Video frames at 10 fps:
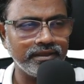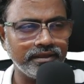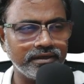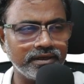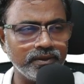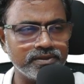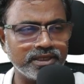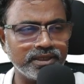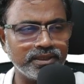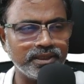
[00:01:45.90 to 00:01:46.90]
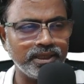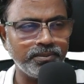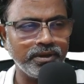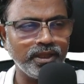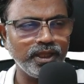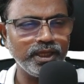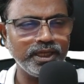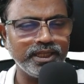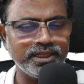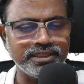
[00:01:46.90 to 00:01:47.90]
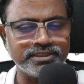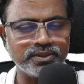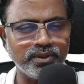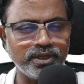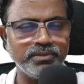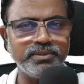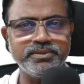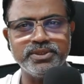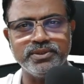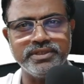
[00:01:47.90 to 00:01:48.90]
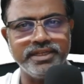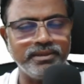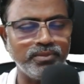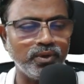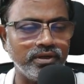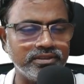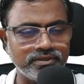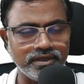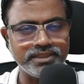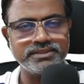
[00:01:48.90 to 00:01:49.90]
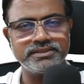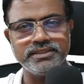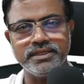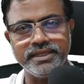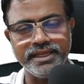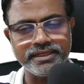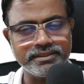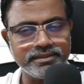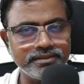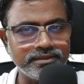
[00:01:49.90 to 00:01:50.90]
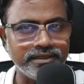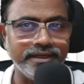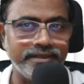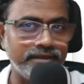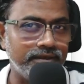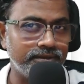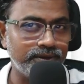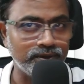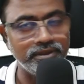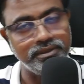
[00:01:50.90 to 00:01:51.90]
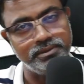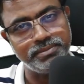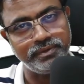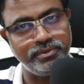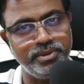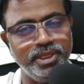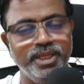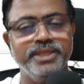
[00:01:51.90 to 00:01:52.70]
close and apply, and that's going to come to the data model. So let's get the data to the Power BI.